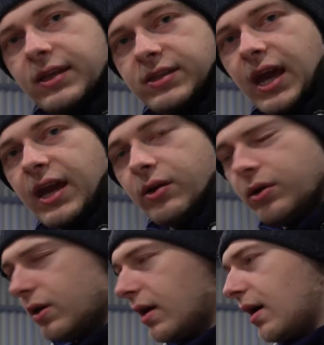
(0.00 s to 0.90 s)
tail
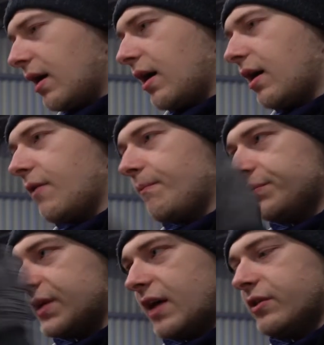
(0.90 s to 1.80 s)

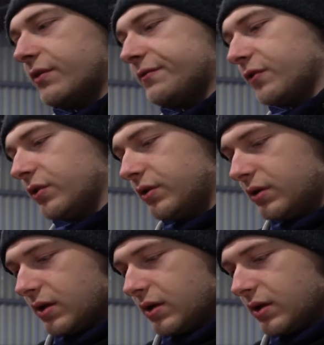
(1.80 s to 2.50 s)
and the front,